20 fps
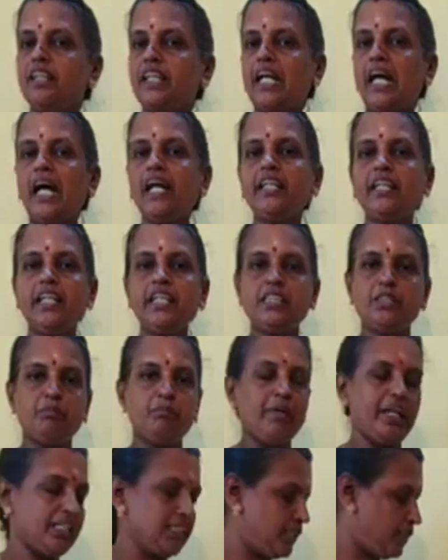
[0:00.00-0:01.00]

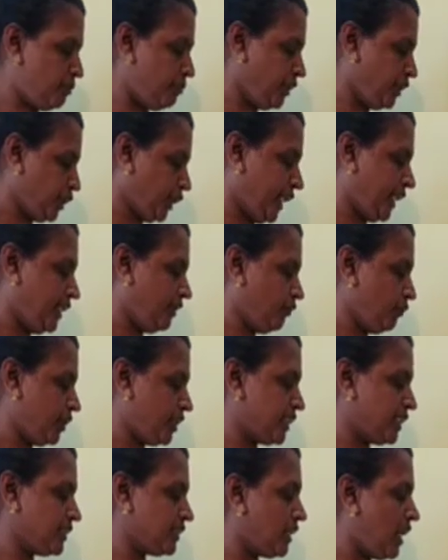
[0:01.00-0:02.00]
cartridge-based machine
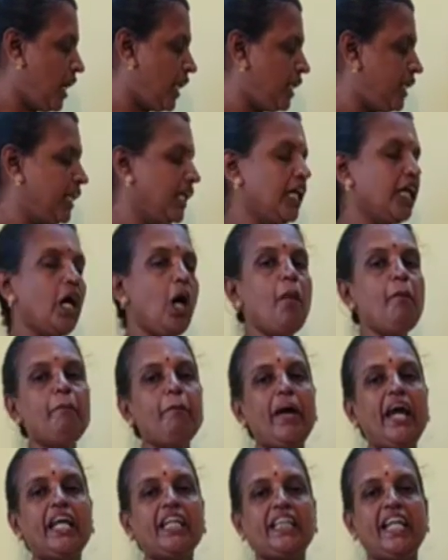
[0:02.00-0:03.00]
which is called
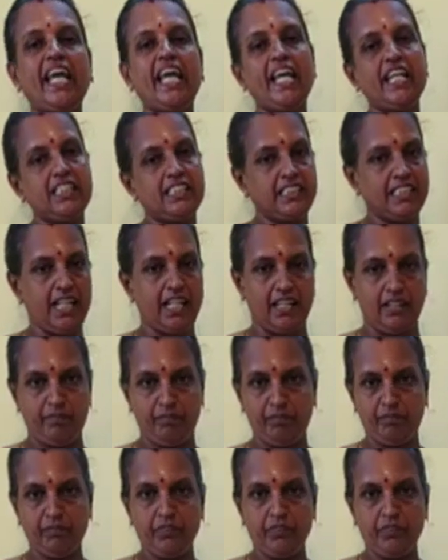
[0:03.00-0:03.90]
Compact Excel.